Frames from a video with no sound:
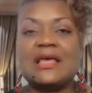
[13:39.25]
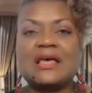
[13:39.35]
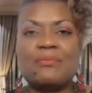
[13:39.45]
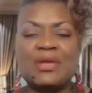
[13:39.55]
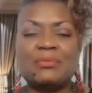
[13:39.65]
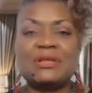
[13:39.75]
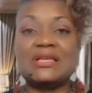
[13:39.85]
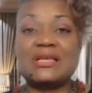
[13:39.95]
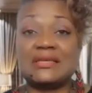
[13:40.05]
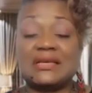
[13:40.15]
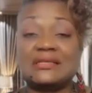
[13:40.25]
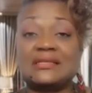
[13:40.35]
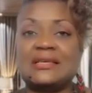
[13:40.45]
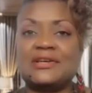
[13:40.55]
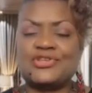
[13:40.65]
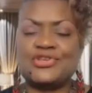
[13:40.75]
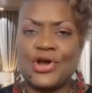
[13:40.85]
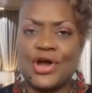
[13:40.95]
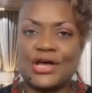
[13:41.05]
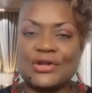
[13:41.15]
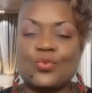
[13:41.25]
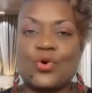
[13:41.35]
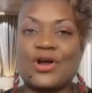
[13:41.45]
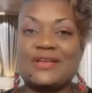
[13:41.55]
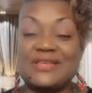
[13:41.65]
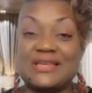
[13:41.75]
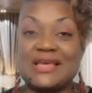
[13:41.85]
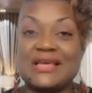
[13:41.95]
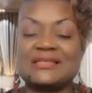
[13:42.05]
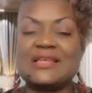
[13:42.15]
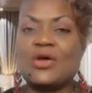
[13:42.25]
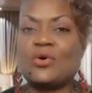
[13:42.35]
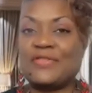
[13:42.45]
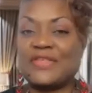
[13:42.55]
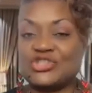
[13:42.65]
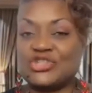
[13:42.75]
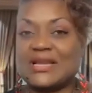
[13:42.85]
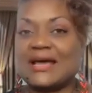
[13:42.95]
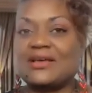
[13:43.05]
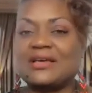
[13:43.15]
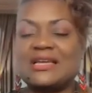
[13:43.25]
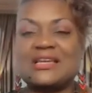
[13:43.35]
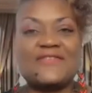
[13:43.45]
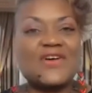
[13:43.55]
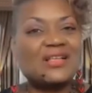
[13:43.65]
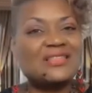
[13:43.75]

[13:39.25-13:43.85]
Commitment doesn't consider your unworthiness or that you're not good enough.